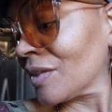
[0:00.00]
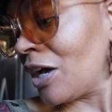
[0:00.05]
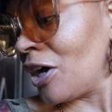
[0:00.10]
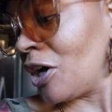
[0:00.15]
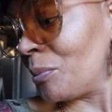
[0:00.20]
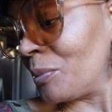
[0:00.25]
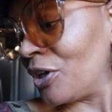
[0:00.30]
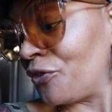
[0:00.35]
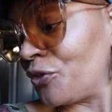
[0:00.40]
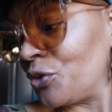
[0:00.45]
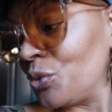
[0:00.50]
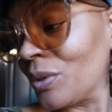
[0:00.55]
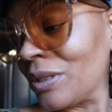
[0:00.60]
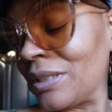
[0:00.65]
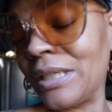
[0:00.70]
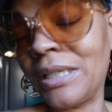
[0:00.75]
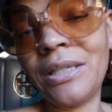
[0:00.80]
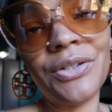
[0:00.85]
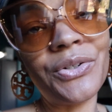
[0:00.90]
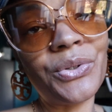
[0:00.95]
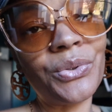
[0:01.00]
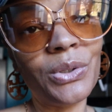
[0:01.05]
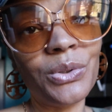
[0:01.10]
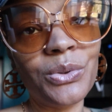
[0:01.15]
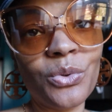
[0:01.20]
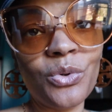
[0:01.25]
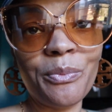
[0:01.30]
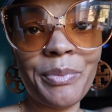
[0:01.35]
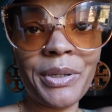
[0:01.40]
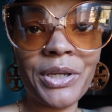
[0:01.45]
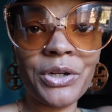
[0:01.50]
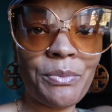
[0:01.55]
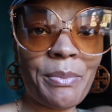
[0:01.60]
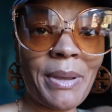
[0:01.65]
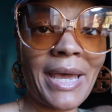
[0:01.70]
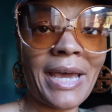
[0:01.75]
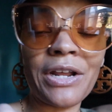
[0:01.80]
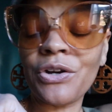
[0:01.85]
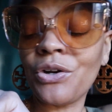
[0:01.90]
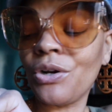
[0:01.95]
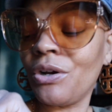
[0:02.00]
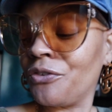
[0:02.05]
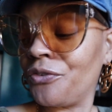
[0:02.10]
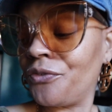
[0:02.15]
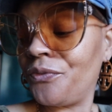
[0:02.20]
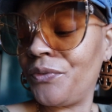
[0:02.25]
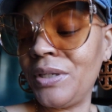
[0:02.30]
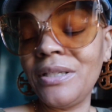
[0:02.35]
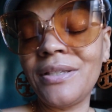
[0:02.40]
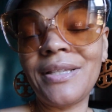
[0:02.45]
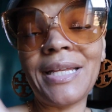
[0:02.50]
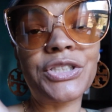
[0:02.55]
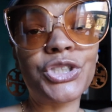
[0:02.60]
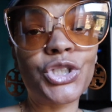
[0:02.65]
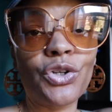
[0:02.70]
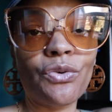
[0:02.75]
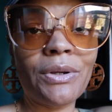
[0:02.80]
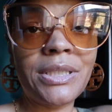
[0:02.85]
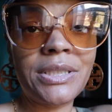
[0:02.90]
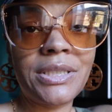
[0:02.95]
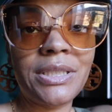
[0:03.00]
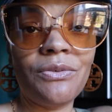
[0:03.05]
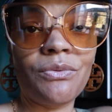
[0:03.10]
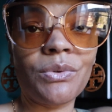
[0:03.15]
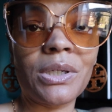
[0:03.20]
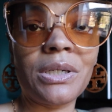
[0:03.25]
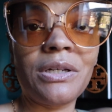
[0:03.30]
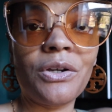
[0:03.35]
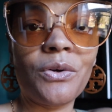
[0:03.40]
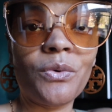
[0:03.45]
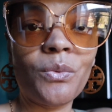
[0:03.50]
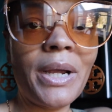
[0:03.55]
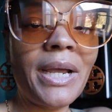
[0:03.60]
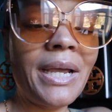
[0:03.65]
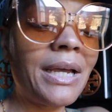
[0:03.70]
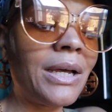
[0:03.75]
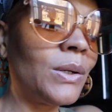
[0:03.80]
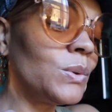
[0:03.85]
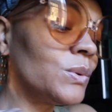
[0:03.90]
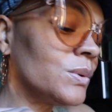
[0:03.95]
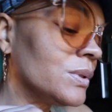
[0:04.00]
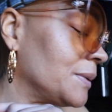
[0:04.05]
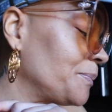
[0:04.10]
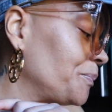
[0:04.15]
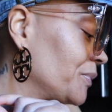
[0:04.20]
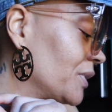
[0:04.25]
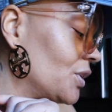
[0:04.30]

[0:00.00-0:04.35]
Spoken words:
If you can hear the little pitter patter of feet, that's Gracie running around.